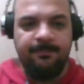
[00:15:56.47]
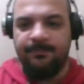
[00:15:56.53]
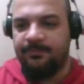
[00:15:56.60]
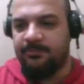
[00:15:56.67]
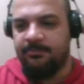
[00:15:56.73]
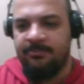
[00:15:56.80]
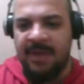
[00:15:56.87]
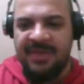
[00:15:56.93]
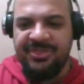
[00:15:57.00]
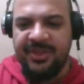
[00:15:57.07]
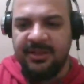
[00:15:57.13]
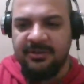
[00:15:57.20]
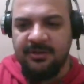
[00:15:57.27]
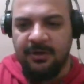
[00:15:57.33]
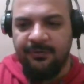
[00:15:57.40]

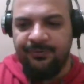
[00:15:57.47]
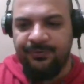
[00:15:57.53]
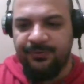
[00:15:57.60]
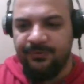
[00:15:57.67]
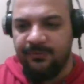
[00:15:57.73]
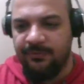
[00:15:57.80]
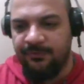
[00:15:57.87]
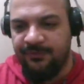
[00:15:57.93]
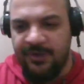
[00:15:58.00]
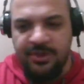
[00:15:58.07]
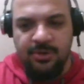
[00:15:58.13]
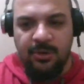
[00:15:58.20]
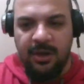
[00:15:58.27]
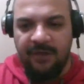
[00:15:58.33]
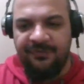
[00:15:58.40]
Methods of
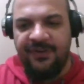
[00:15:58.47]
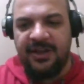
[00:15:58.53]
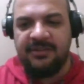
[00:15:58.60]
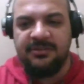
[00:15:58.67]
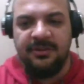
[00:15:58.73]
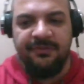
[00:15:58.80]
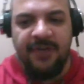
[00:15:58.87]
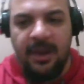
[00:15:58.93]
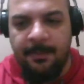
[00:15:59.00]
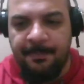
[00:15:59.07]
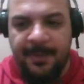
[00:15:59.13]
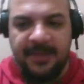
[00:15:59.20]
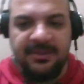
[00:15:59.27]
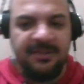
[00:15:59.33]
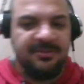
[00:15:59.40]
visual effects
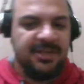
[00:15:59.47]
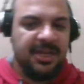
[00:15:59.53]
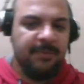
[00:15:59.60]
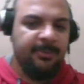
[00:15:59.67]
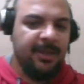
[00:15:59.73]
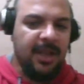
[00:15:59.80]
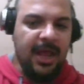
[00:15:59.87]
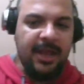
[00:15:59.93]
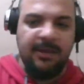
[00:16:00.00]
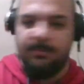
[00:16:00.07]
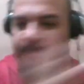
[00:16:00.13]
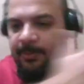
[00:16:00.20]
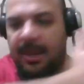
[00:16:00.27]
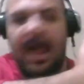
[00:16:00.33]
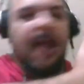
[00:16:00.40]
development is going to be like
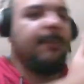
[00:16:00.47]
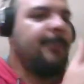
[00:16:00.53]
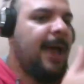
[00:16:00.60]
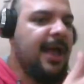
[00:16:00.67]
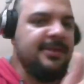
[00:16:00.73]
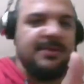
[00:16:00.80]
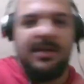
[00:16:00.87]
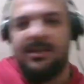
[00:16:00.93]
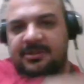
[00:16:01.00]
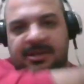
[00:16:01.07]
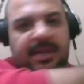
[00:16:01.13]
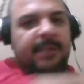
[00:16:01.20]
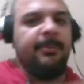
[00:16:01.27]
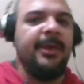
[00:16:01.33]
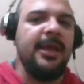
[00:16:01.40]
black magic. It's going
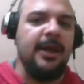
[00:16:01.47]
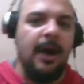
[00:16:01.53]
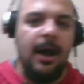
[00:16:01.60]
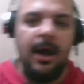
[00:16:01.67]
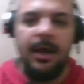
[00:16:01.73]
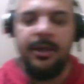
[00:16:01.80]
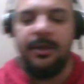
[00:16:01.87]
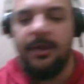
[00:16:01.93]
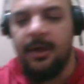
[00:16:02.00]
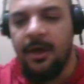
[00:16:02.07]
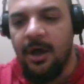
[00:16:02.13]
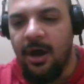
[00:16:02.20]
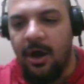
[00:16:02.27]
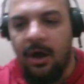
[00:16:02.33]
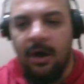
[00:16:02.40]
to be gone.
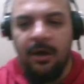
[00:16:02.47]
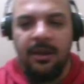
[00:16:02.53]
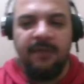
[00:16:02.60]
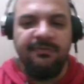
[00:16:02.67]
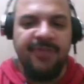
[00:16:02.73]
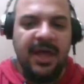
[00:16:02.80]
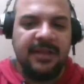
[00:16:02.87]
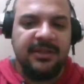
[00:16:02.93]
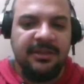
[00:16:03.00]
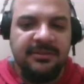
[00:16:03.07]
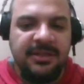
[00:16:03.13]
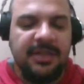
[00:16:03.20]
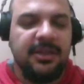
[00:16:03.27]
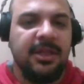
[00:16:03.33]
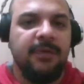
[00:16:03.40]
All of that, and
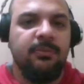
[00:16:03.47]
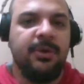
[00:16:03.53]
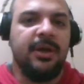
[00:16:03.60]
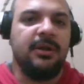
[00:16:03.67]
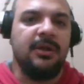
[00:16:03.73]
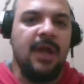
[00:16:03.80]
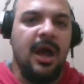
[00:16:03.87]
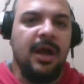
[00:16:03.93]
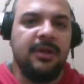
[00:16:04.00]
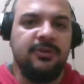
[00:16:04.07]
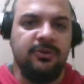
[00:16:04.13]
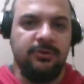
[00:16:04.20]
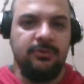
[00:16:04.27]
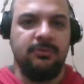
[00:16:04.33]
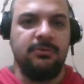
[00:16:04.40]
suddenly we're locked
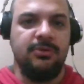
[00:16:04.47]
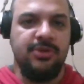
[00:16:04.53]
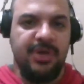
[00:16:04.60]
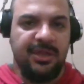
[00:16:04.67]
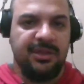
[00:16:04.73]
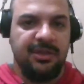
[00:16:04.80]
to just